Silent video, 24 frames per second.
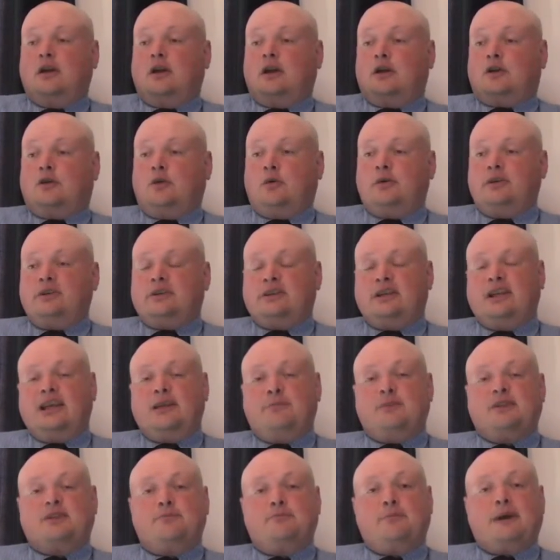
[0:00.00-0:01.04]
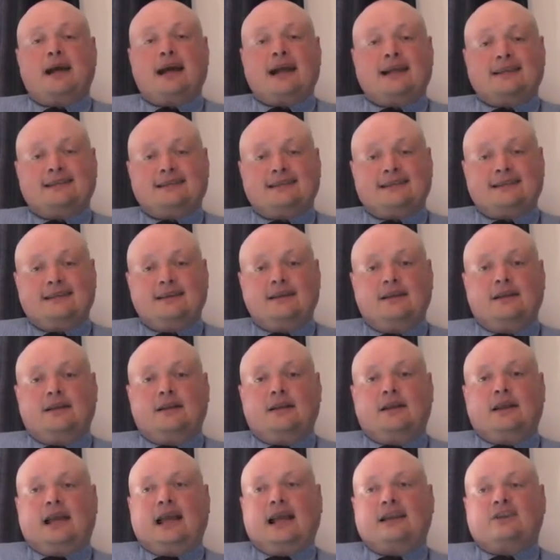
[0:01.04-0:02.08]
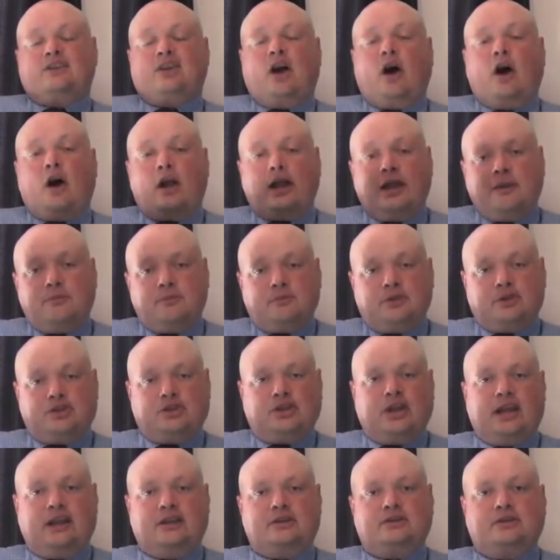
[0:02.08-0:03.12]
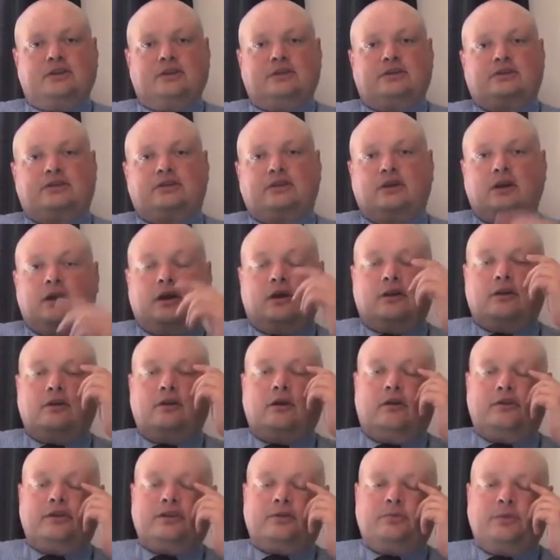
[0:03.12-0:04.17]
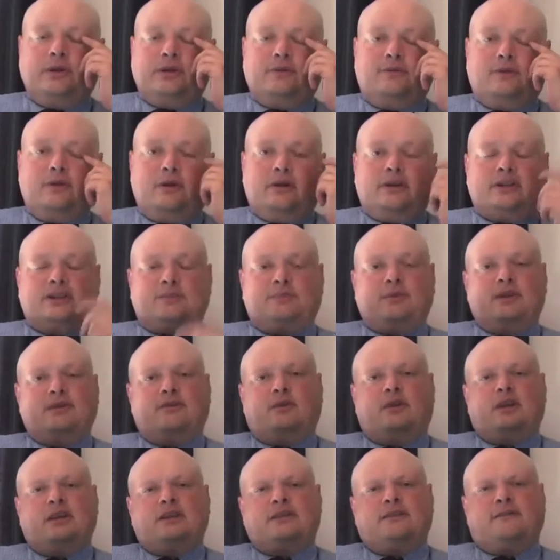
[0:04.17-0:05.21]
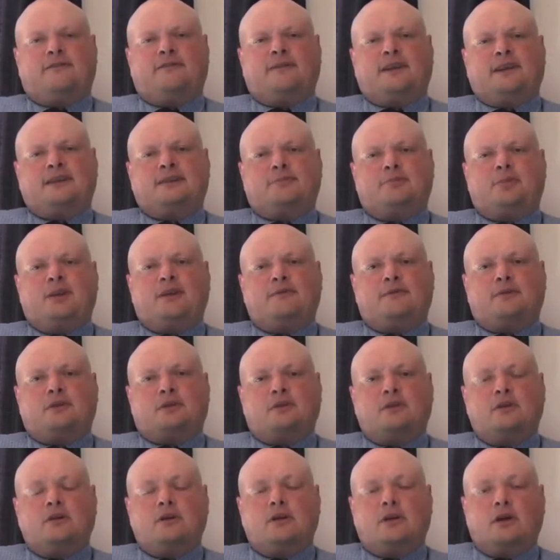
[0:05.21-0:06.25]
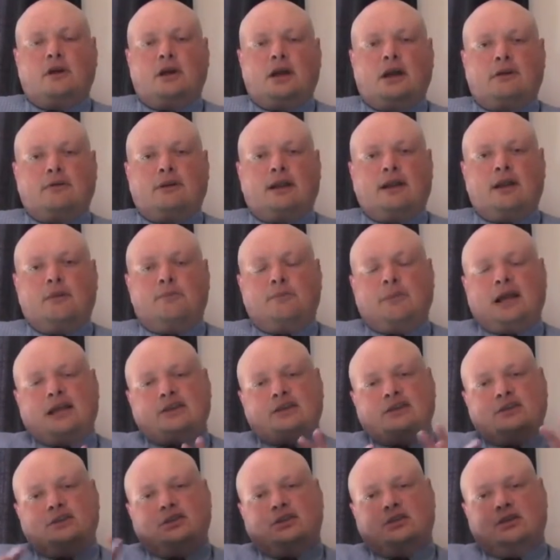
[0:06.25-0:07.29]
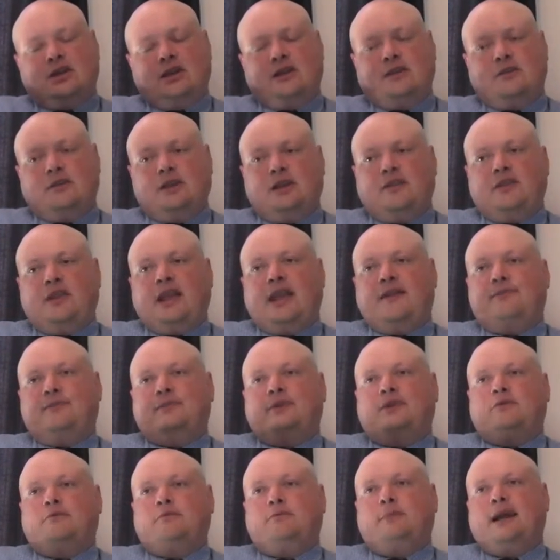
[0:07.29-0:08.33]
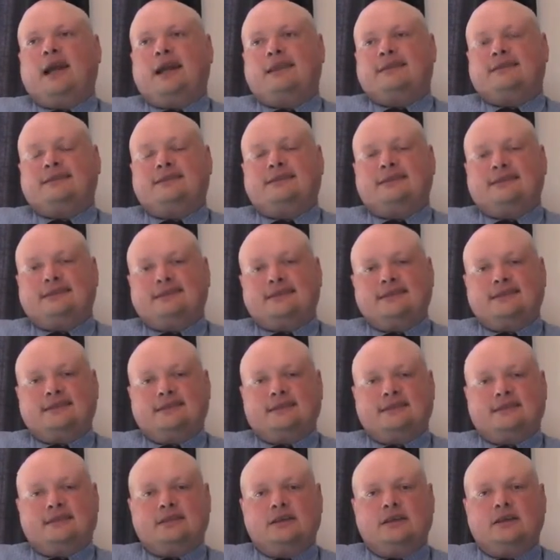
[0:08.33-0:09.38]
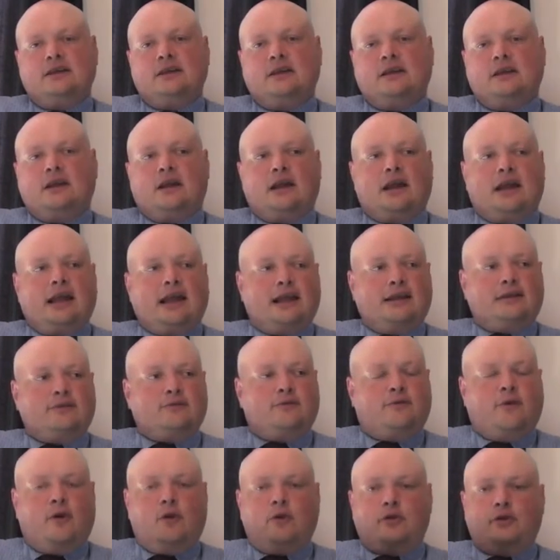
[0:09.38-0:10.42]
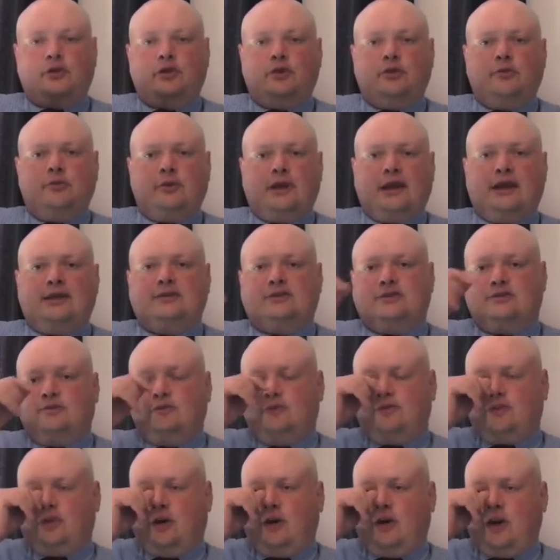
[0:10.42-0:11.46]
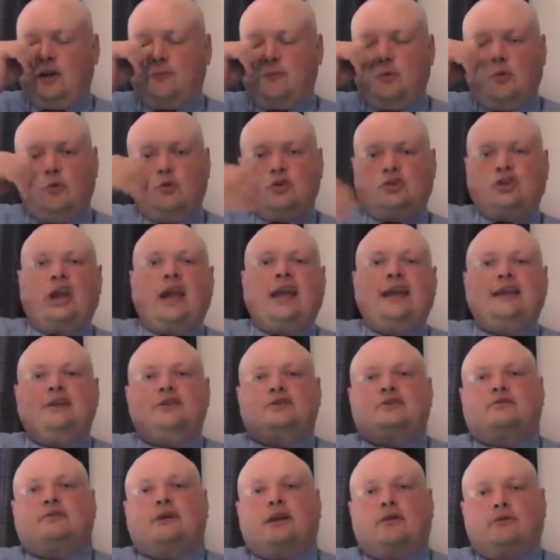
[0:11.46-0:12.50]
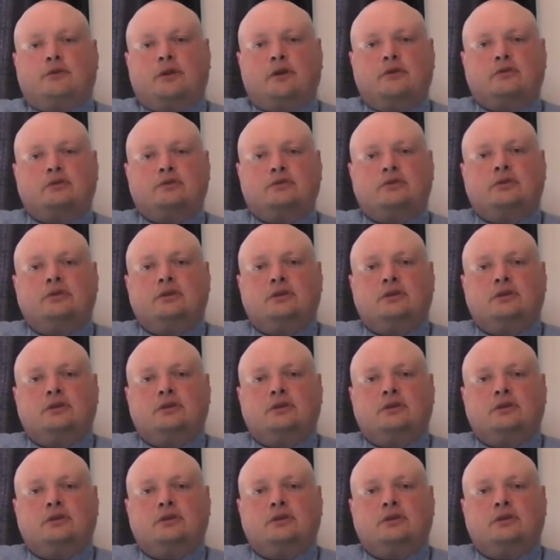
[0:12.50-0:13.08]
According to him, it's mass and time that changes, not the speed of light. The speed of light is the fixed pivot around mass and mass, distance, and volume and time all change around those